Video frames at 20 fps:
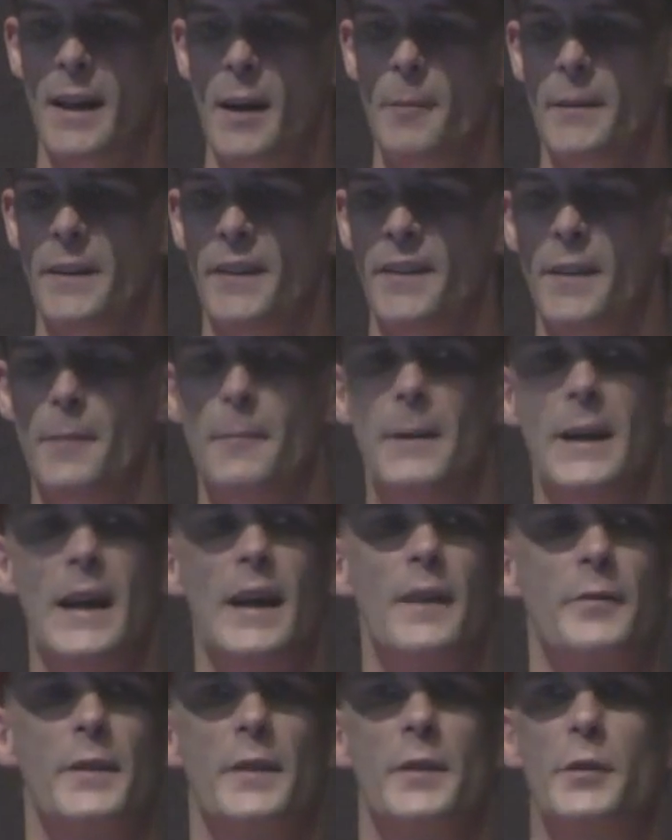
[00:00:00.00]
come and see me
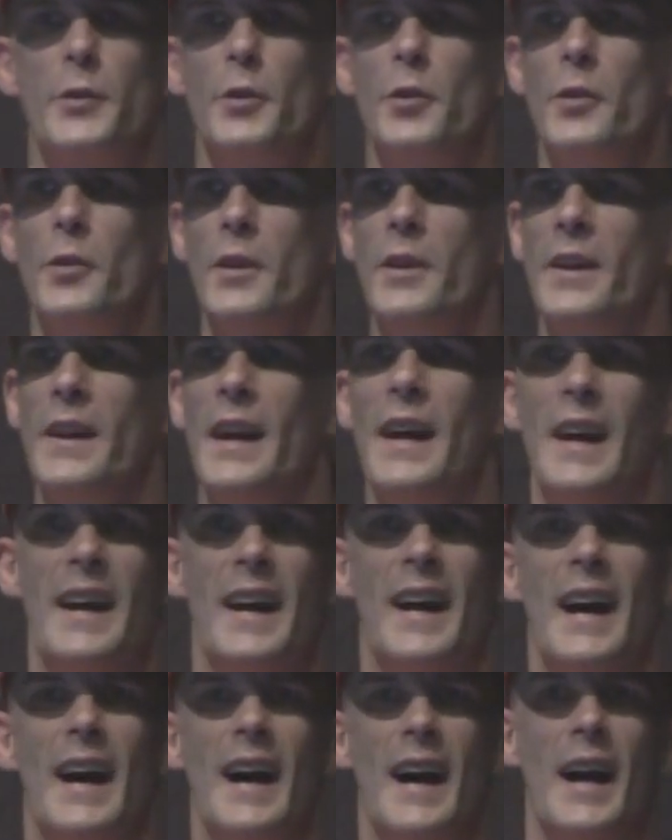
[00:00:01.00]
after the talk
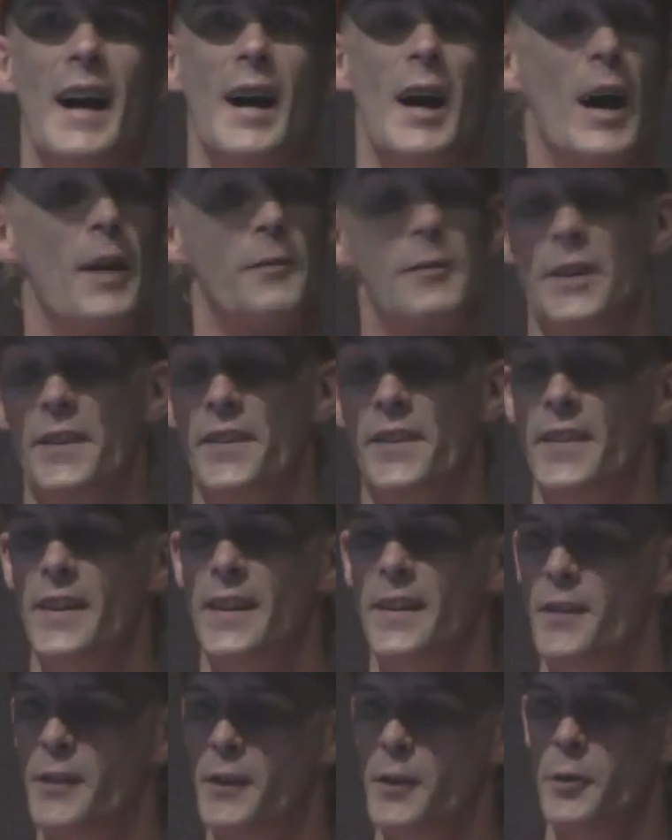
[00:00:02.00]
uh, I've got
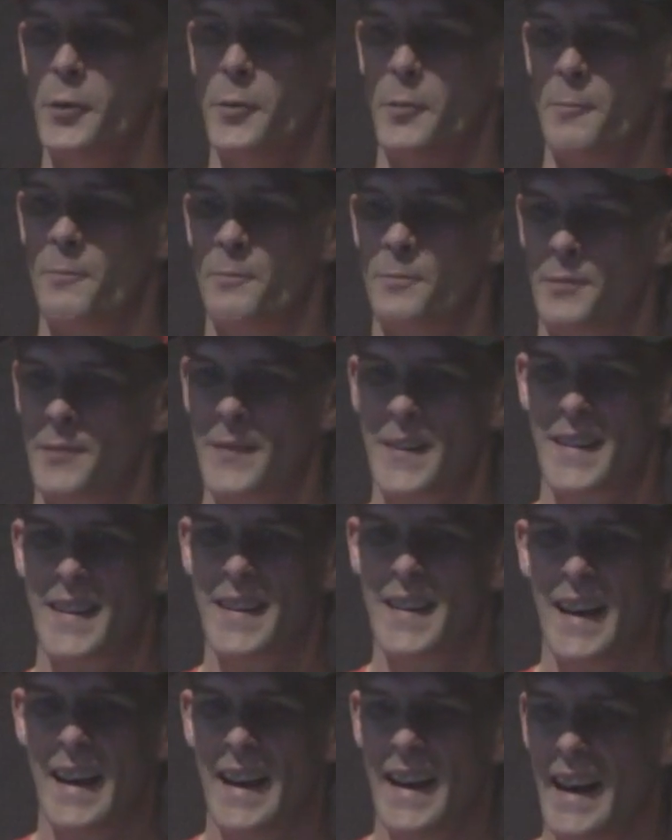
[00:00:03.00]
stickers too.
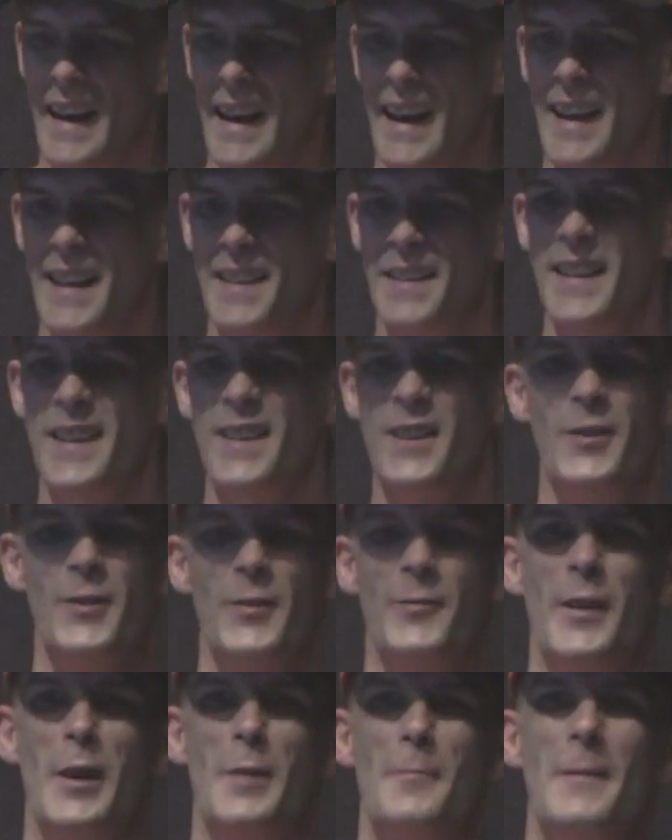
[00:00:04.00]
Uh, thank
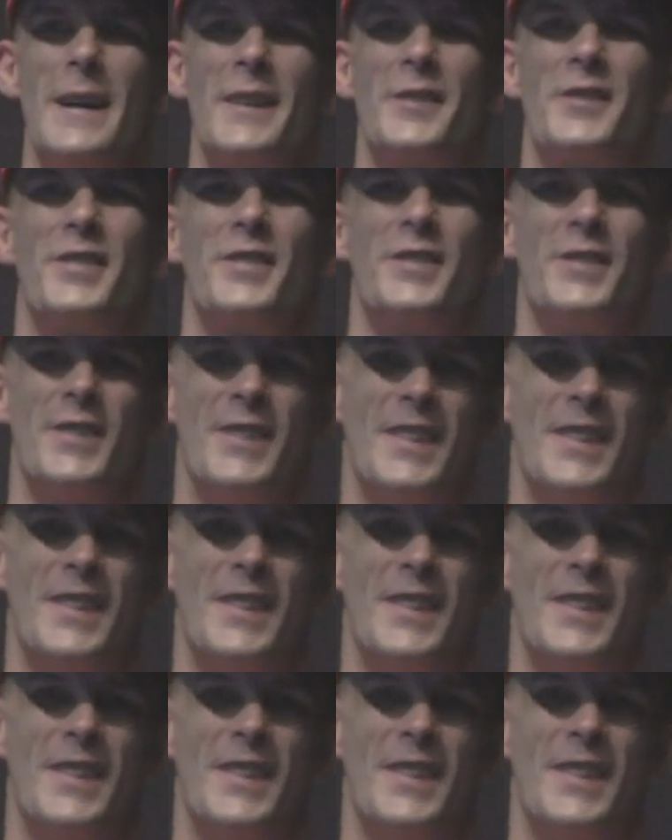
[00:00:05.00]
you very much.